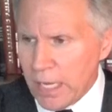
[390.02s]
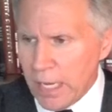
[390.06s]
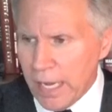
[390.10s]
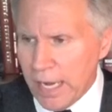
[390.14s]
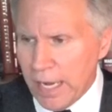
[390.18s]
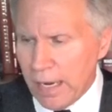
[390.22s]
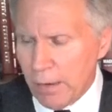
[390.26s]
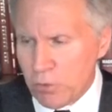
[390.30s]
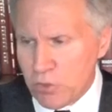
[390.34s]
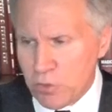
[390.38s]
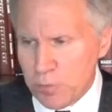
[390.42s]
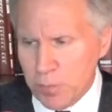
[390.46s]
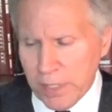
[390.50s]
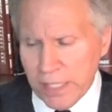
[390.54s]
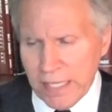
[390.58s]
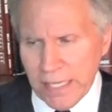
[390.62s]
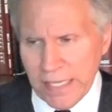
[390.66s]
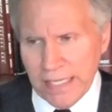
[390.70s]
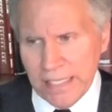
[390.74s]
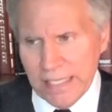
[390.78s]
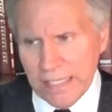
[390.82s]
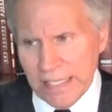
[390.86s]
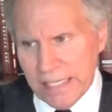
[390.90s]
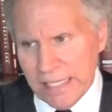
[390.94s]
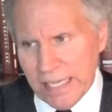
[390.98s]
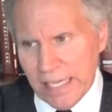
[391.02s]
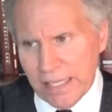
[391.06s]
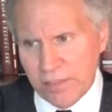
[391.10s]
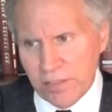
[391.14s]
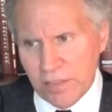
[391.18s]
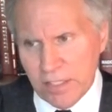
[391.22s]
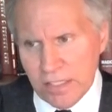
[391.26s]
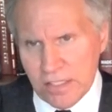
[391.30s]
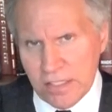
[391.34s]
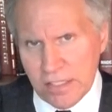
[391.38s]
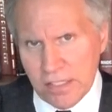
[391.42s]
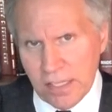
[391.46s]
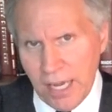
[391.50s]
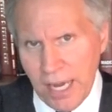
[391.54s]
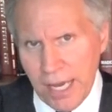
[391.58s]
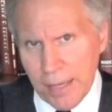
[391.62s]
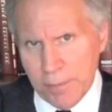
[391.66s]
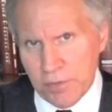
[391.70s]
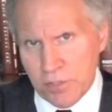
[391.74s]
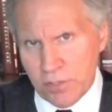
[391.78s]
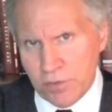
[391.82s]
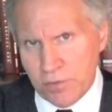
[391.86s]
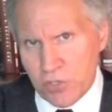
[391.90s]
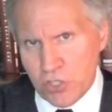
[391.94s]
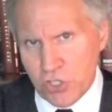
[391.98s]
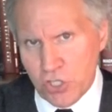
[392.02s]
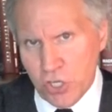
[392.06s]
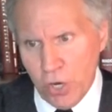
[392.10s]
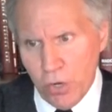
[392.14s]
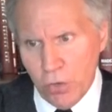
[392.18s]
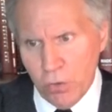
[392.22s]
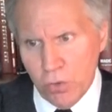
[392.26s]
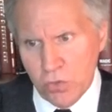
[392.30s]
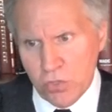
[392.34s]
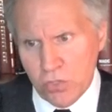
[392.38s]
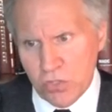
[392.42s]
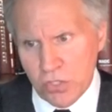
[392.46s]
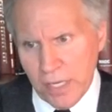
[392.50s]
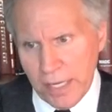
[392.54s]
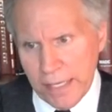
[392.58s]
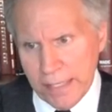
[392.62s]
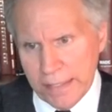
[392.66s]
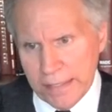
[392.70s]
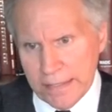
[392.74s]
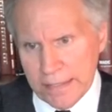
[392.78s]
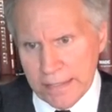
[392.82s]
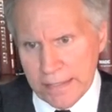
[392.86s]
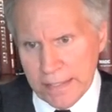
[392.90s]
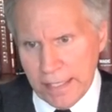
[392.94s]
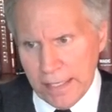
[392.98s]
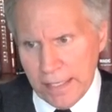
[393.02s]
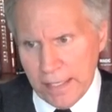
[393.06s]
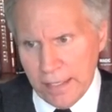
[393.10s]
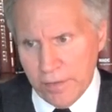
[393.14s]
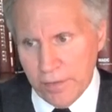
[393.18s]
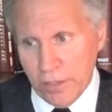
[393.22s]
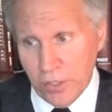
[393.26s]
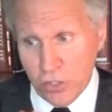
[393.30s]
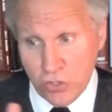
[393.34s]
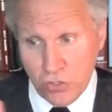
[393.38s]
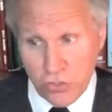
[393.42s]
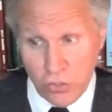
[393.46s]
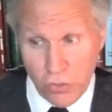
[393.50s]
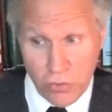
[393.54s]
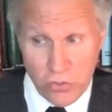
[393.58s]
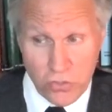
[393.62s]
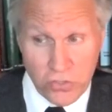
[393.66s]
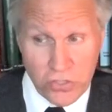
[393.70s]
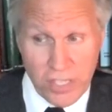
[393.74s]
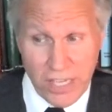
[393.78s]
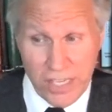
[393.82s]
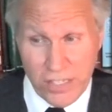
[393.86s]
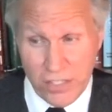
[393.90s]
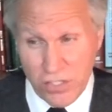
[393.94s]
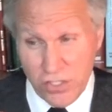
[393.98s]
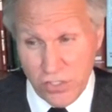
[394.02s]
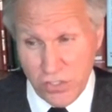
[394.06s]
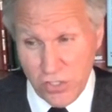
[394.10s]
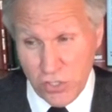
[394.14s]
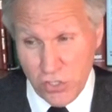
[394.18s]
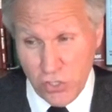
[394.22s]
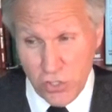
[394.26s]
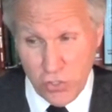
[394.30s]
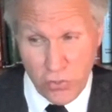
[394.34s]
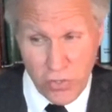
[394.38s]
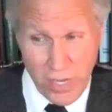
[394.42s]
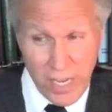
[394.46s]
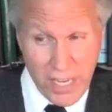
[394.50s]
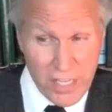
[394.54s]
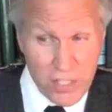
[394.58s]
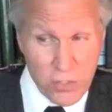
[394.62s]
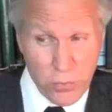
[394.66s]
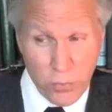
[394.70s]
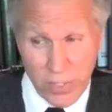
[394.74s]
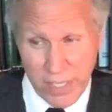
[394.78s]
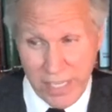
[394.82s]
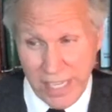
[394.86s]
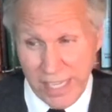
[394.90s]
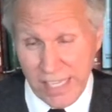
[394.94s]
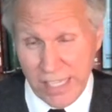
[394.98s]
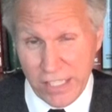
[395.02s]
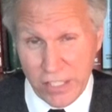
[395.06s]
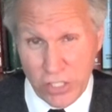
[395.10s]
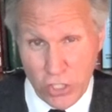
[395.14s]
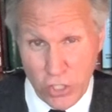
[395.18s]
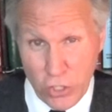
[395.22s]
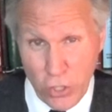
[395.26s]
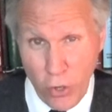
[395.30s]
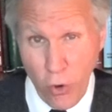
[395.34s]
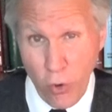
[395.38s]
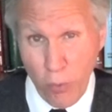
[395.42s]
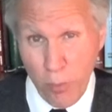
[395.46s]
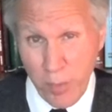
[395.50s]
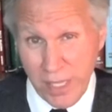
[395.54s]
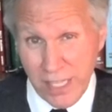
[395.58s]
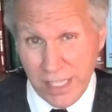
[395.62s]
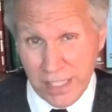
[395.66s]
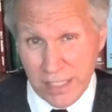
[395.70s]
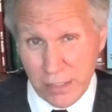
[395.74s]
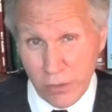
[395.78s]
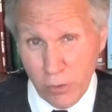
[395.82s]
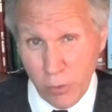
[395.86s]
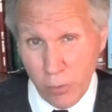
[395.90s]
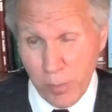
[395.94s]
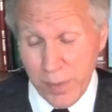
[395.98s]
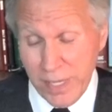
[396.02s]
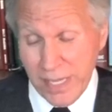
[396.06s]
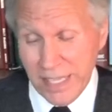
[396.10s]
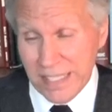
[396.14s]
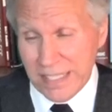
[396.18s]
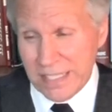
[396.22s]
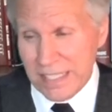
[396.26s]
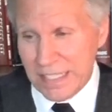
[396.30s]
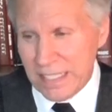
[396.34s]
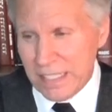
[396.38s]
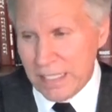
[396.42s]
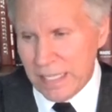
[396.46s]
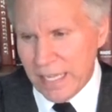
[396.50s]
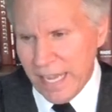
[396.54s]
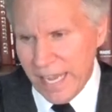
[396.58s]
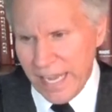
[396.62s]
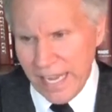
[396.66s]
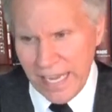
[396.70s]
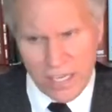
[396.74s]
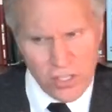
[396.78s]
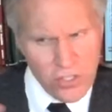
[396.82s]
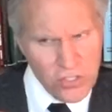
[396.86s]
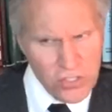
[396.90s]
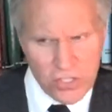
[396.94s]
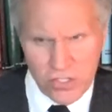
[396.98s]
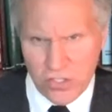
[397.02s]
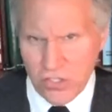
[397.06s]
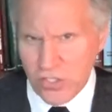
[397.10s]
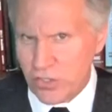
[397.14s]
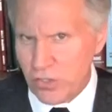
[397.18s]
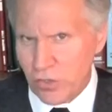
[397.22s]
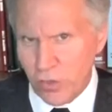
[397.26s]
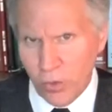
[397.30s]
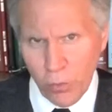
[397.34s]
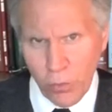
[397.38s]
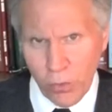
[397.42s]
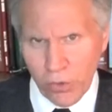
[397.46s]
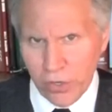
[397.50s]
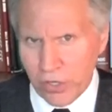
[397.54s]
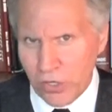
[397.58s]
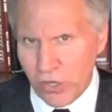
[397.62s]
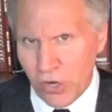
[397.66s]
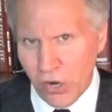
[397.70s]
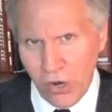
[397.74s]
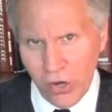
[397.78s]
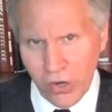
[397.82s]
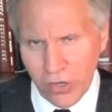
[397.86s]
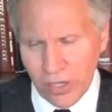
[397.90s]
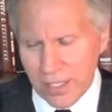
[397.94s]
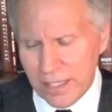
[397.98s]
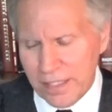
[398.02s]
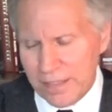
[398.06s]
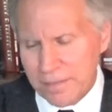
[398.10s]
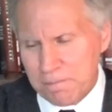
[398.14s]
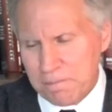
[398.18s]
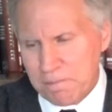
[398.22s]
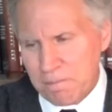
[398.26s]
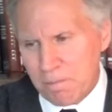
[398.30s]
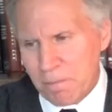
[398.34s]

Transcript: I was beginning to get these types of shows, and the associations and trades were getting to know me a little bit. Agents still weren't calling,